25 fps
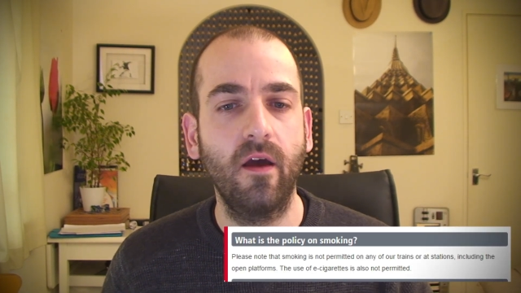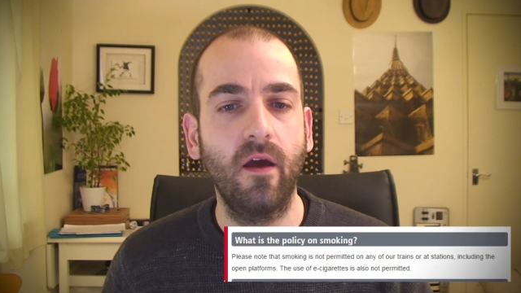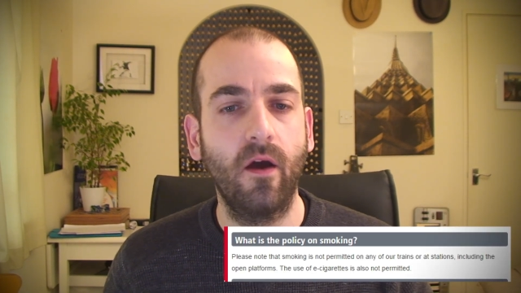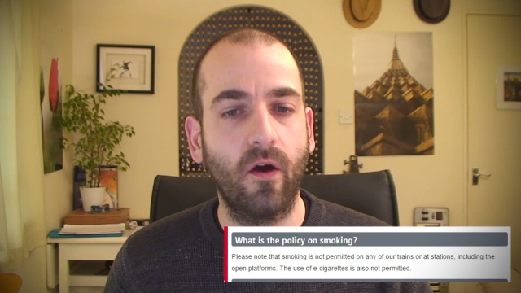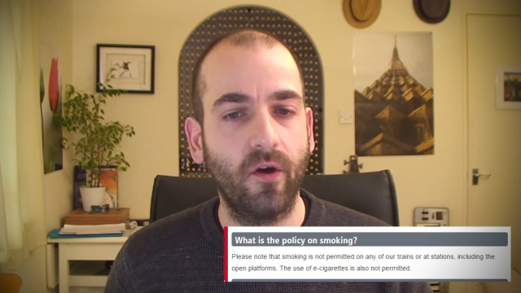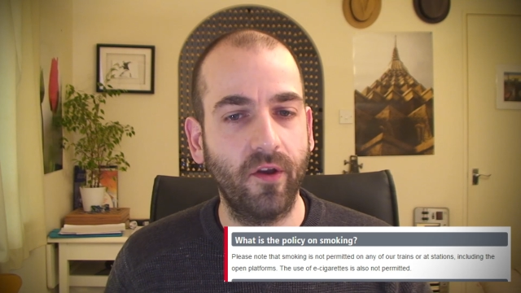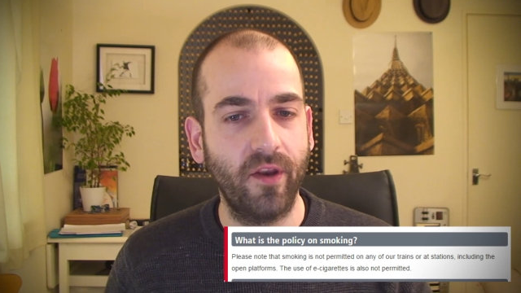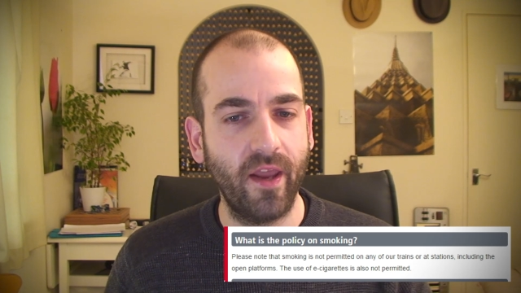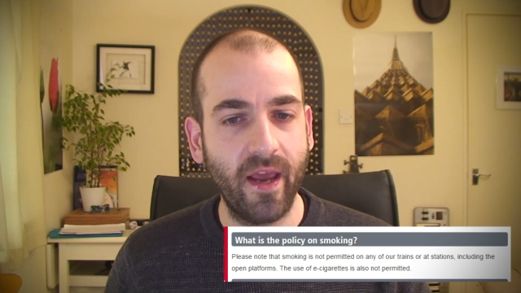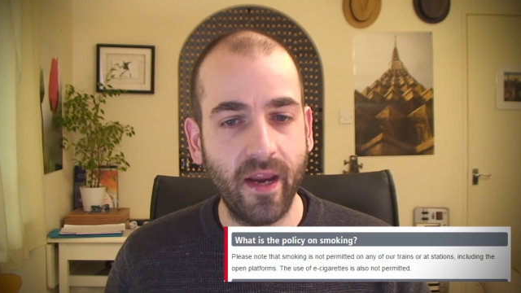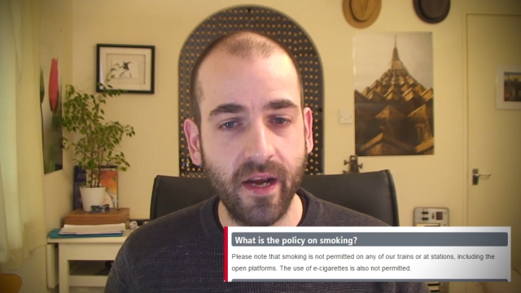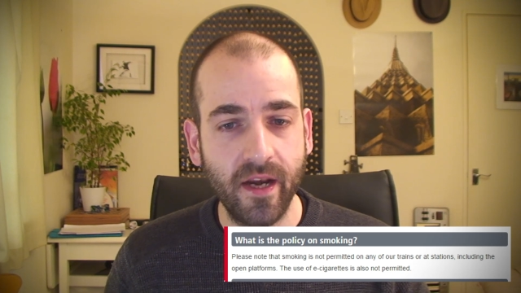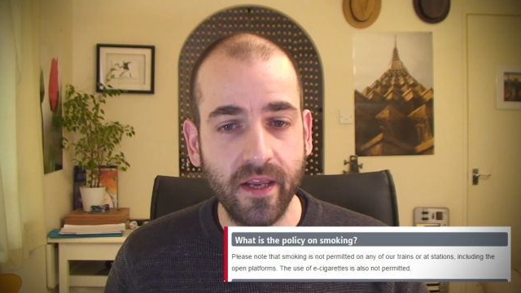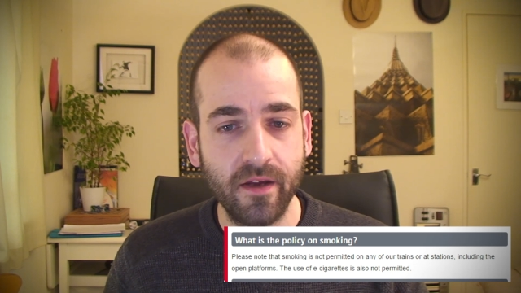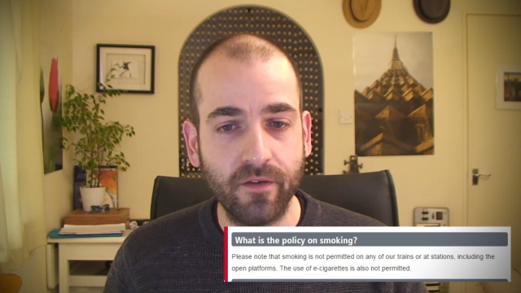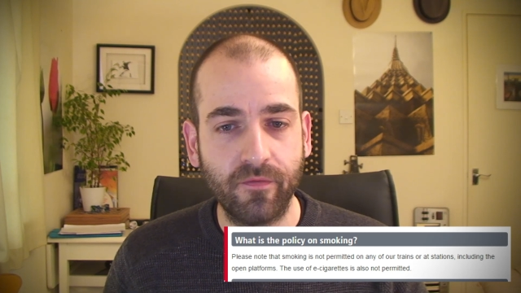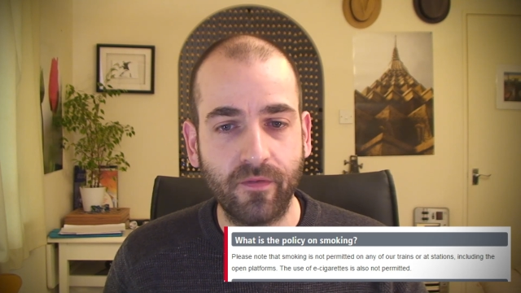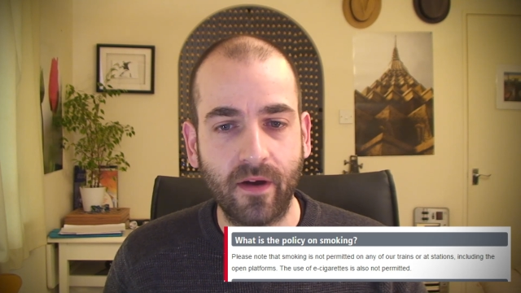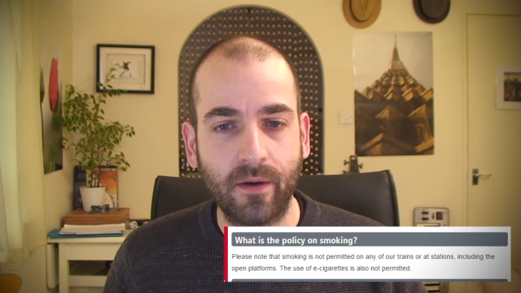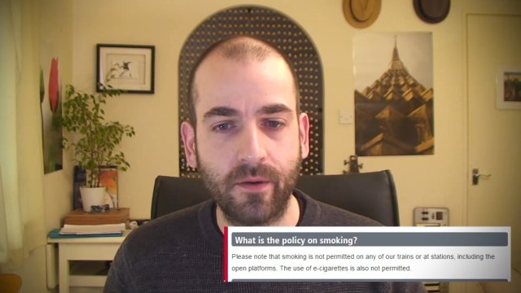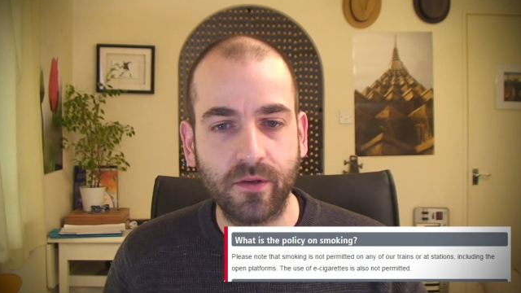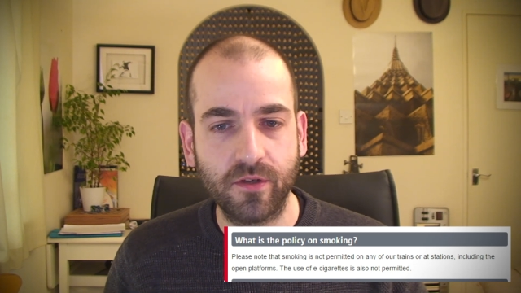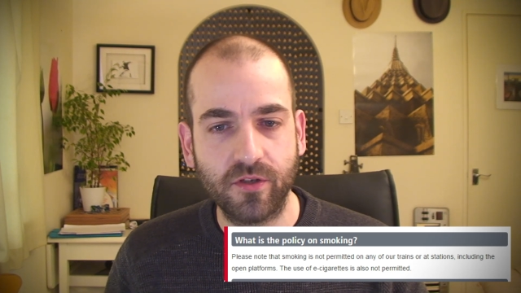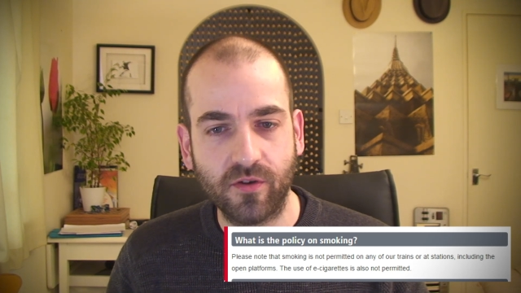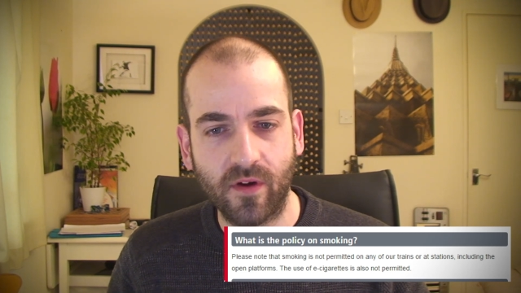on any of
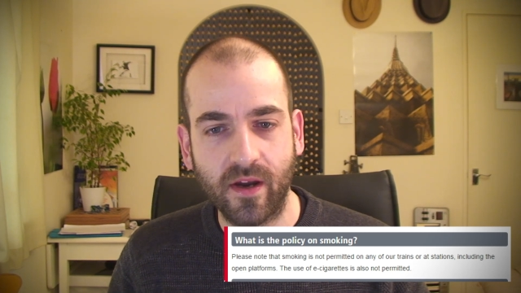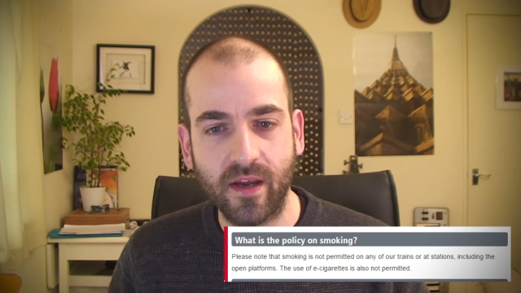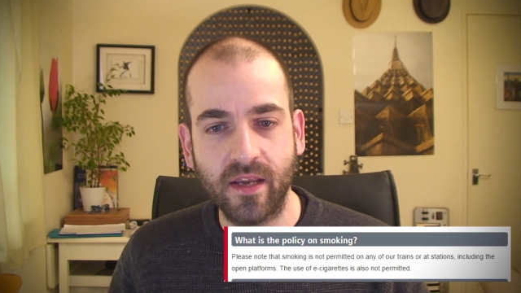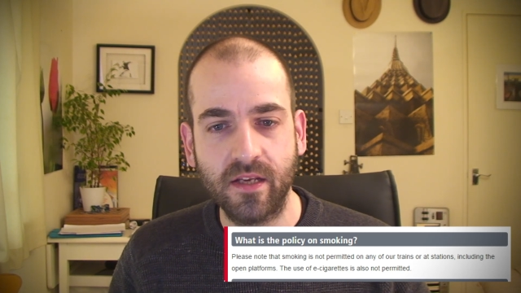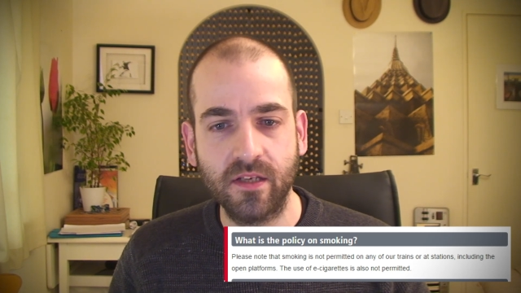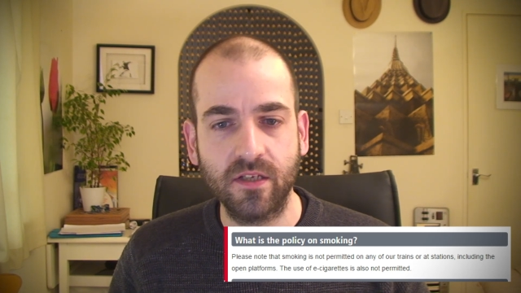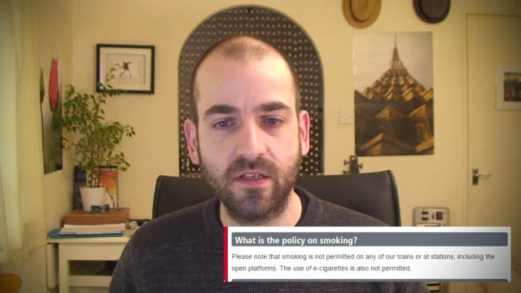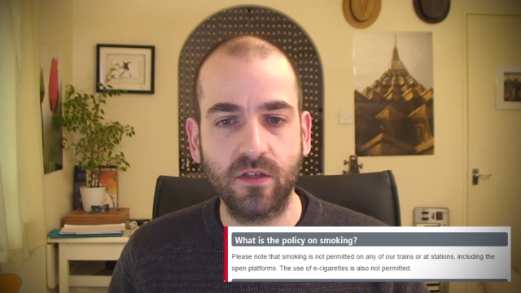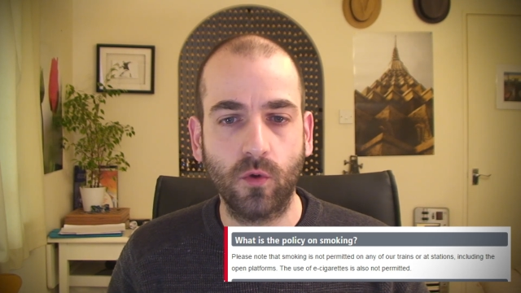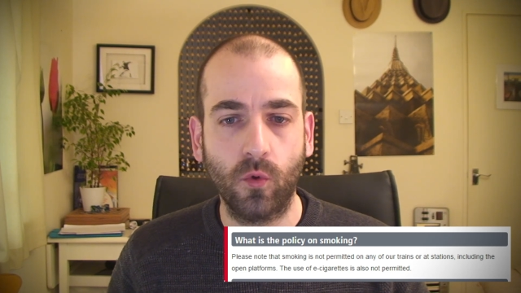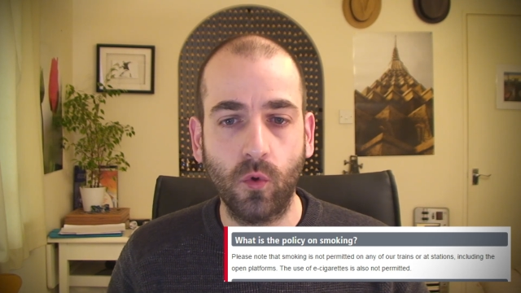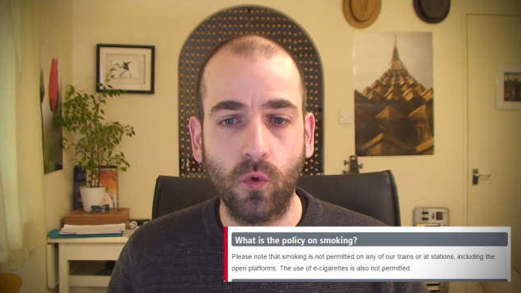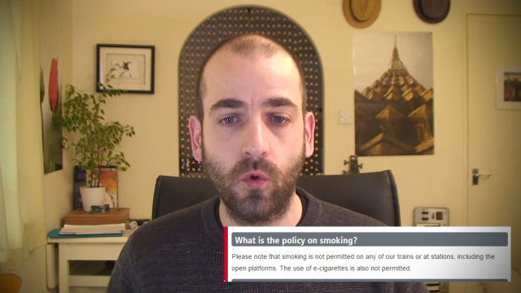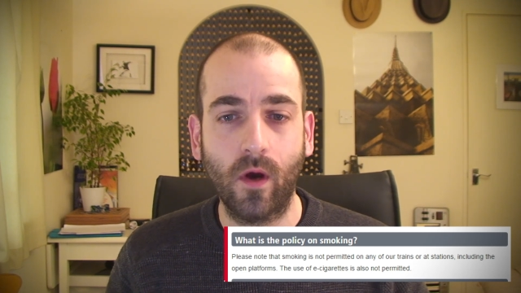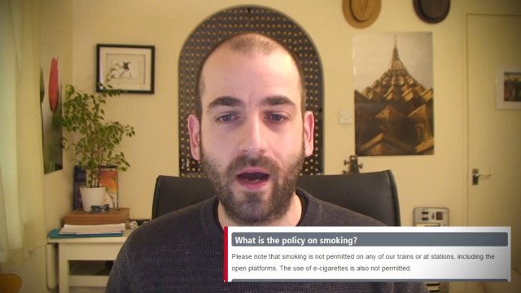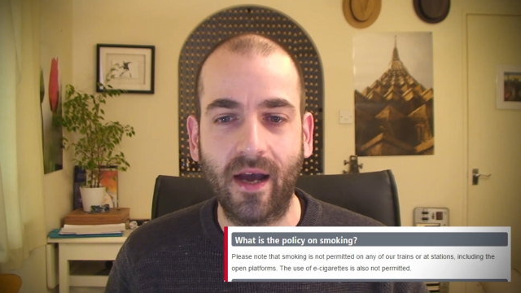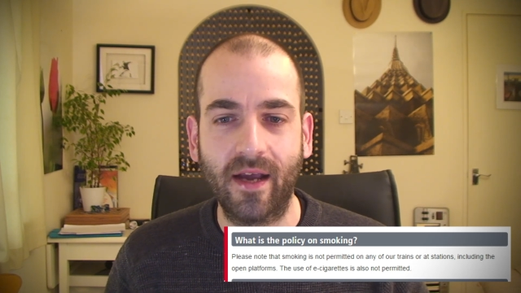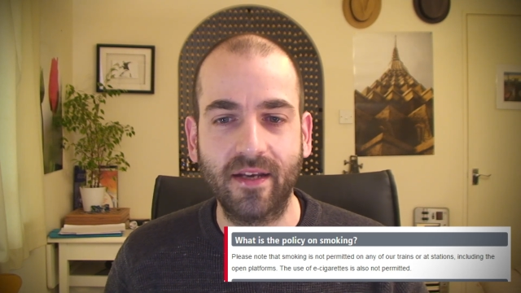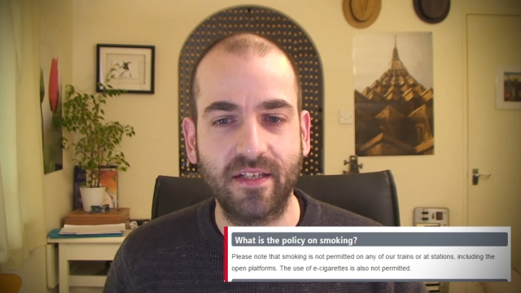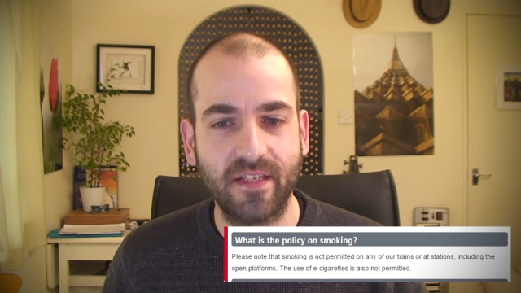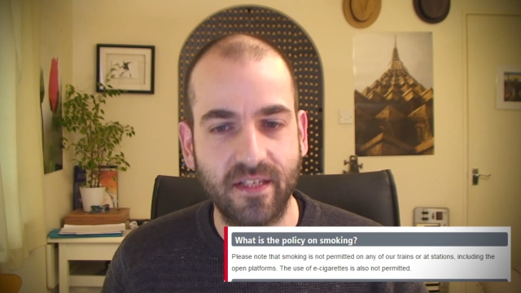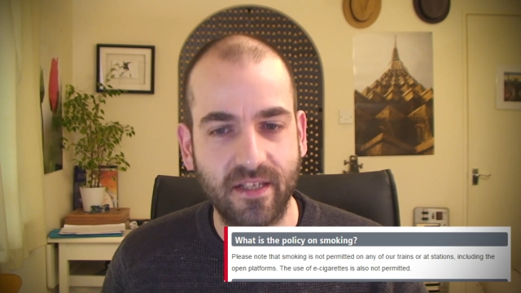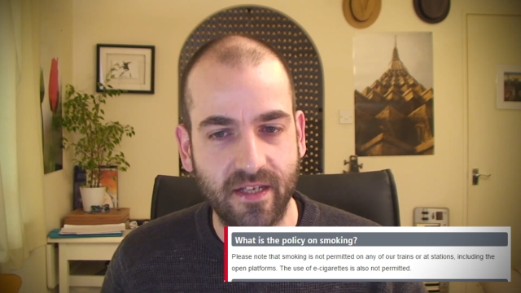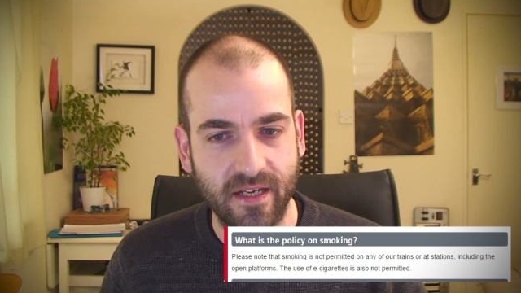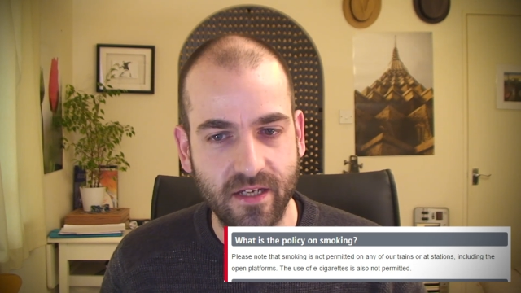our trains or
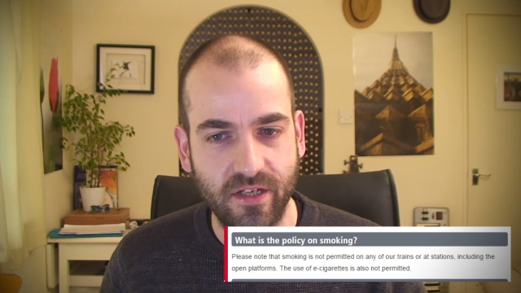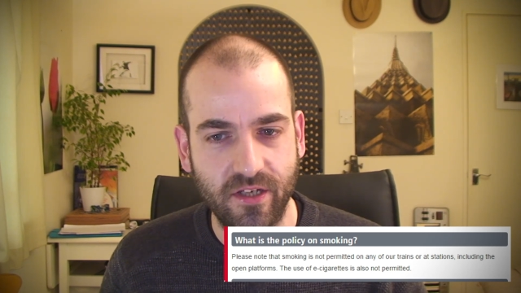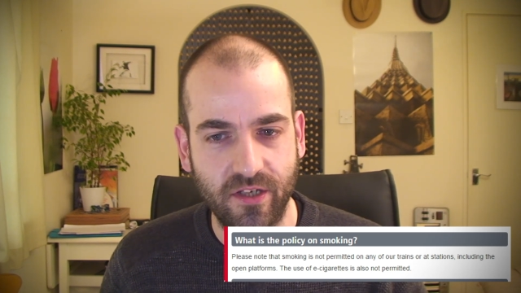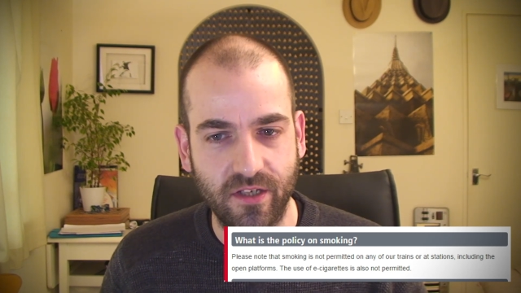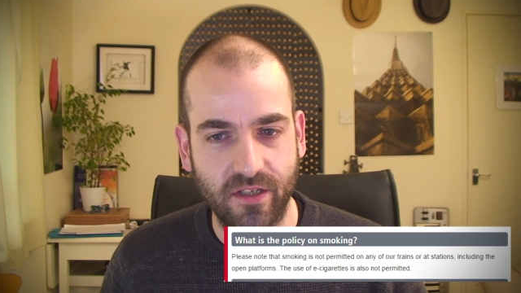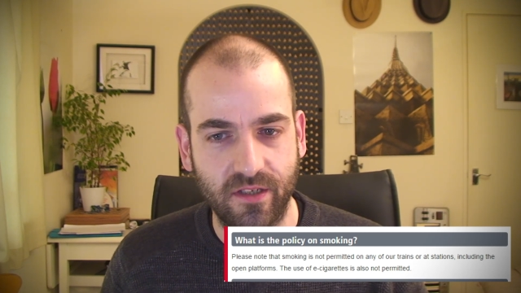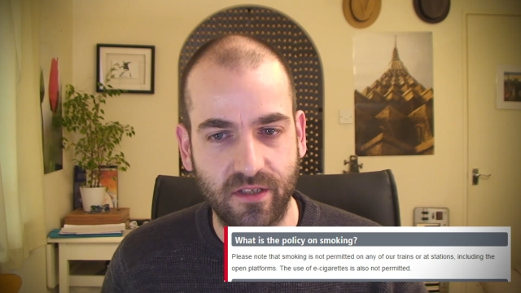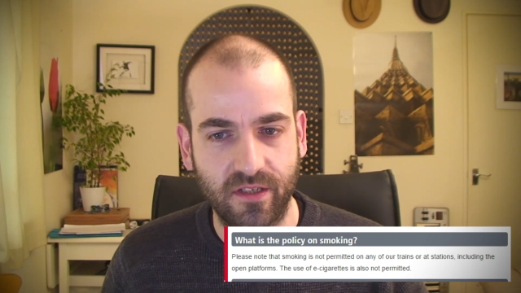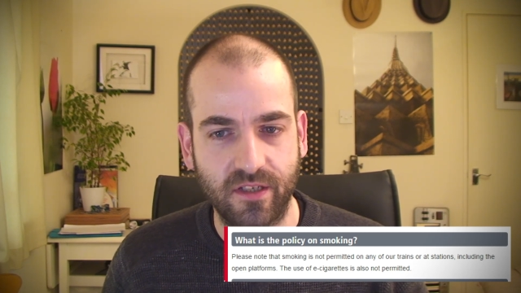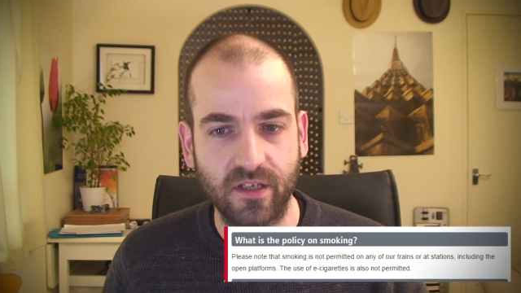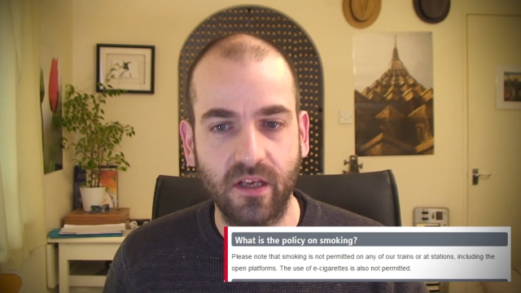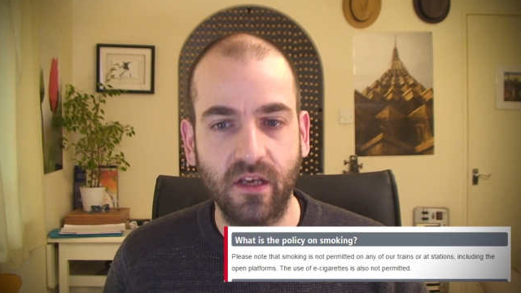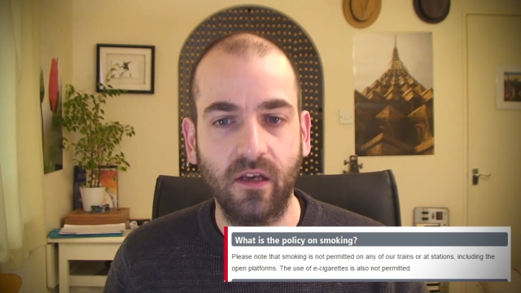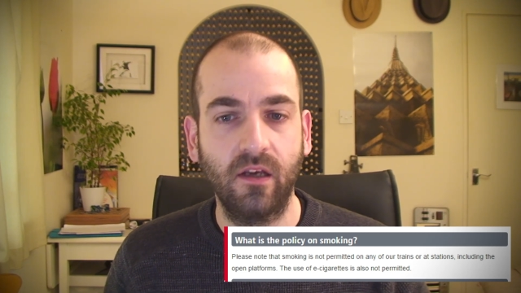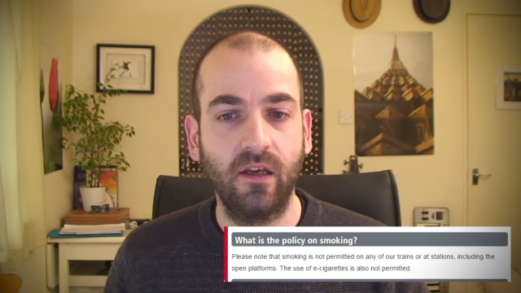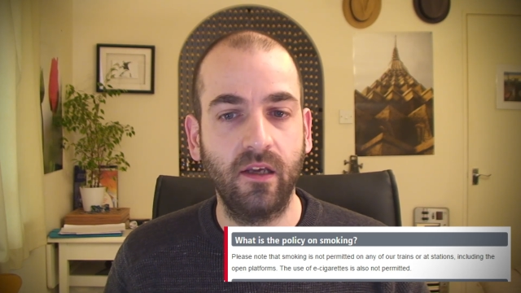at stations,